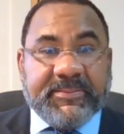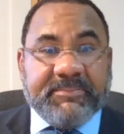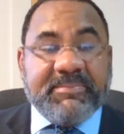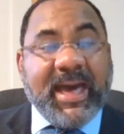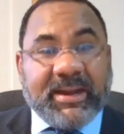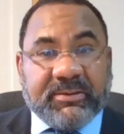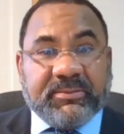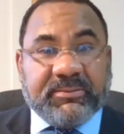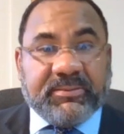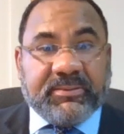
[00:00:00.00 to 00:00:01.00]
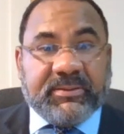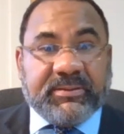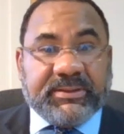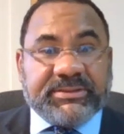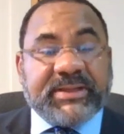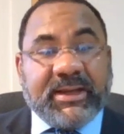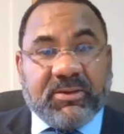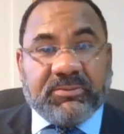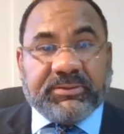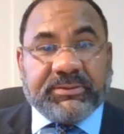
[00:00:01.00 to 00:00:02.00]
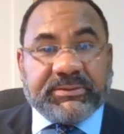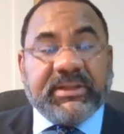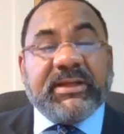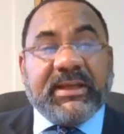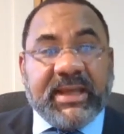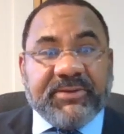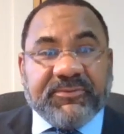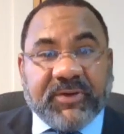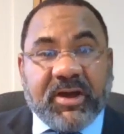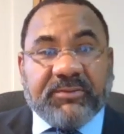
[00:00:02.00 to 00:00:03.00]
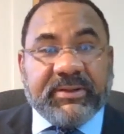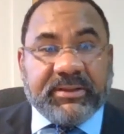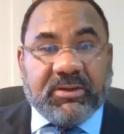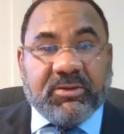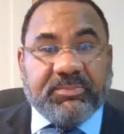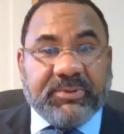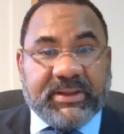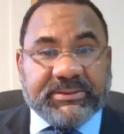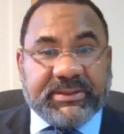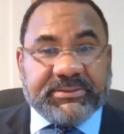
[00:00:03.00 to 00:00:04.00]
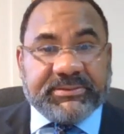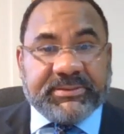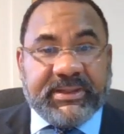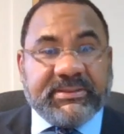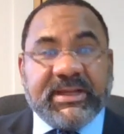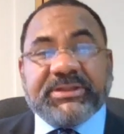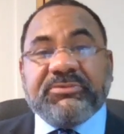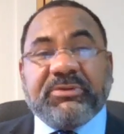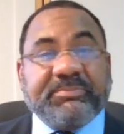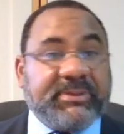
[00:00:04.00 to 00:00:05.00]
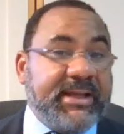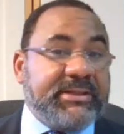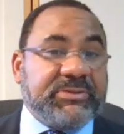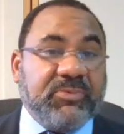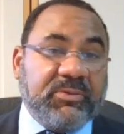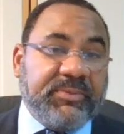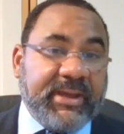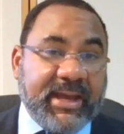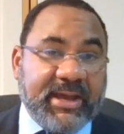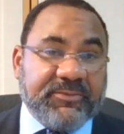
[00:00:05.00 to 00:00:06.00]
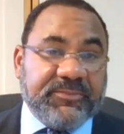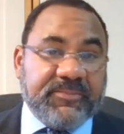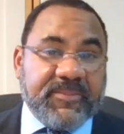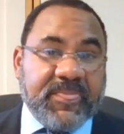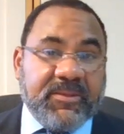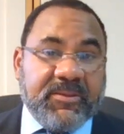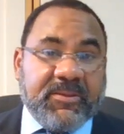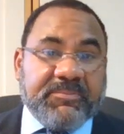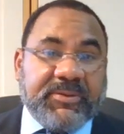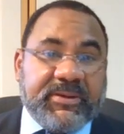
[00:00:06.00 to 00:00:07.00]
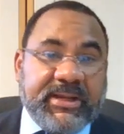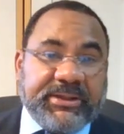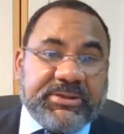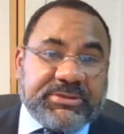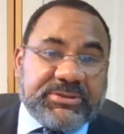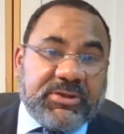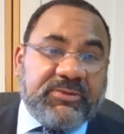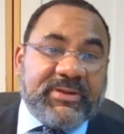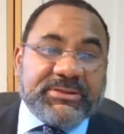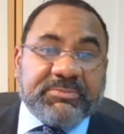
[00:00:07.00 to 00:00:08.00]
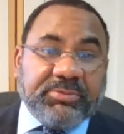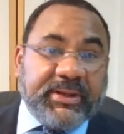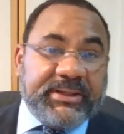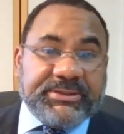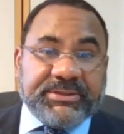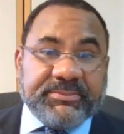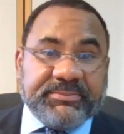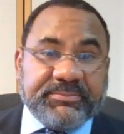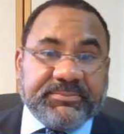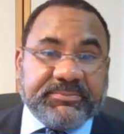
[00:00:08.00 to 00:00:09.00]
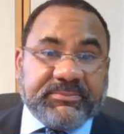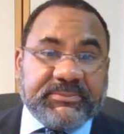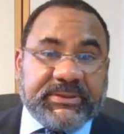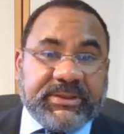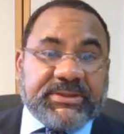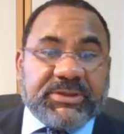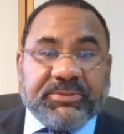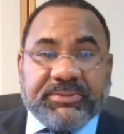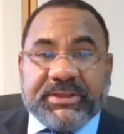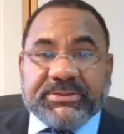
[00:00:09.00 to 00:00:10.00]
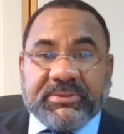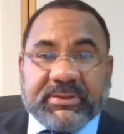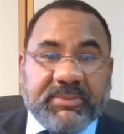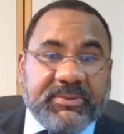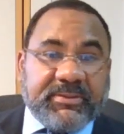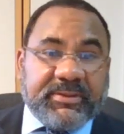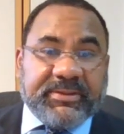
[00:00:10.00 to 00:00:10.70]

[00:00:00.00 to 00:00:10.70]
matter, the stakeholders, involved in the whole process. It doesn't replace what we have, but it could serve as a bridge. So these are a couple of the